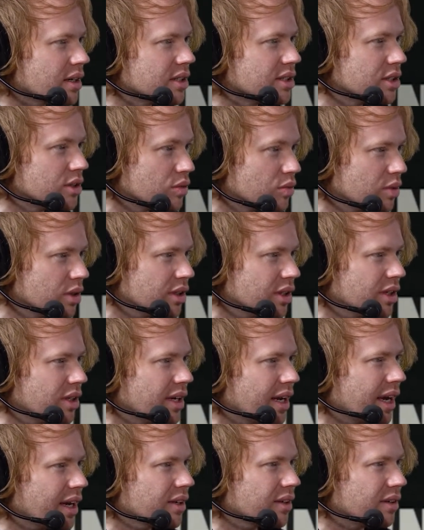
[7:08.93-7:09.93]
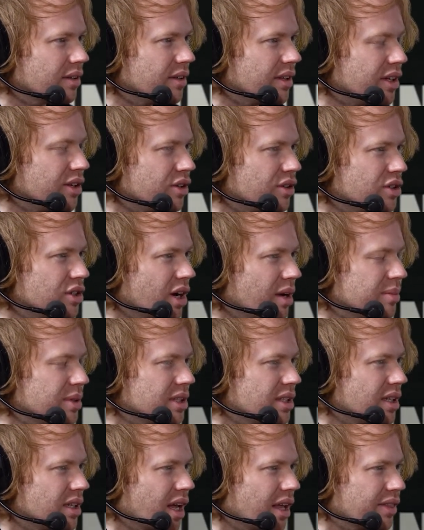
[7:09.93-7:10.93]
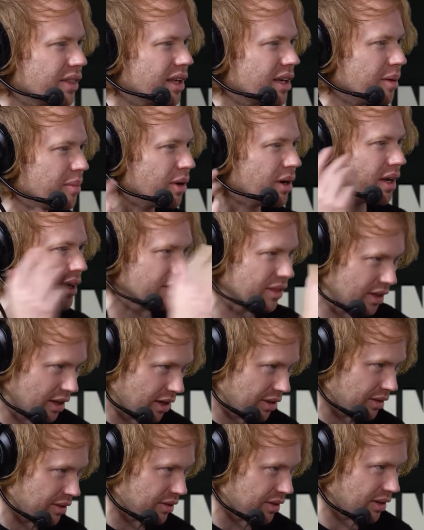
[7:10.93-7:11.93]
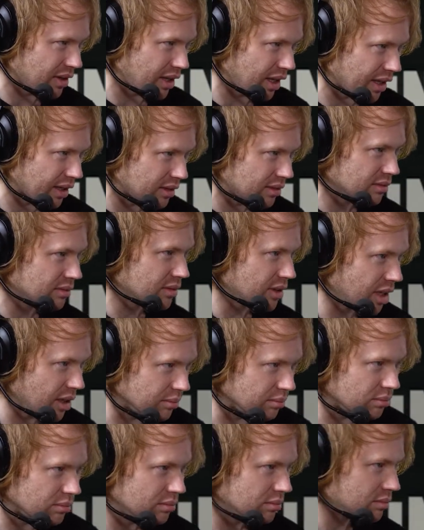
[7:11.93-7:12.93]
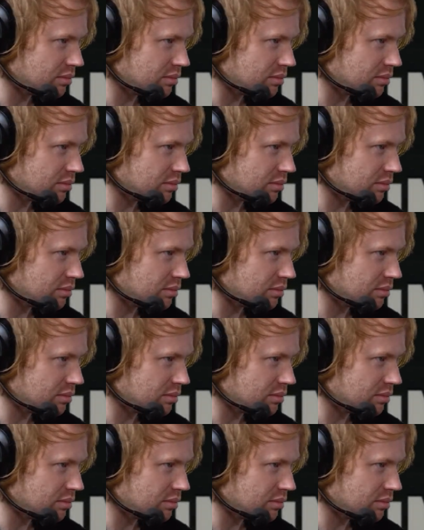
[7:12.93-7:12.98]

because he's a really good actor, and then your job is to not think about anything other than, like, him.